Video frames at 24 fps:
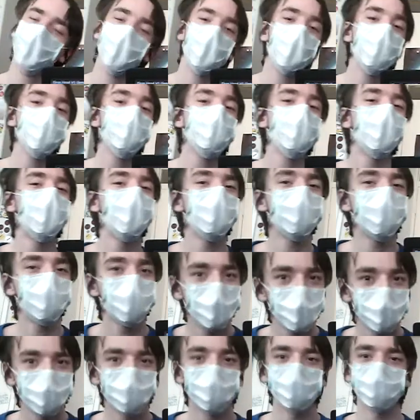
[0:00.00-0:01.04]
again
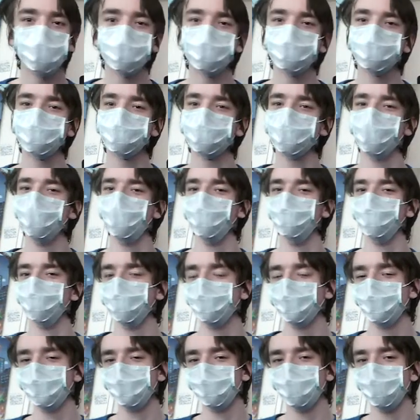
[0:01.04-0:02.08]
this time.
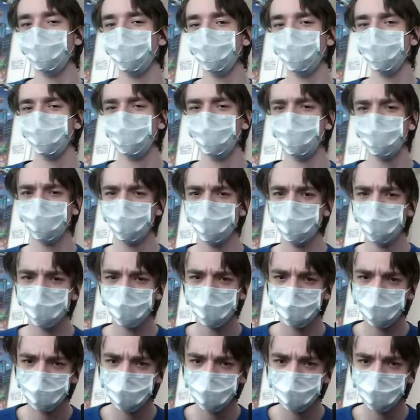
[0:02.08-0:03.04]
Come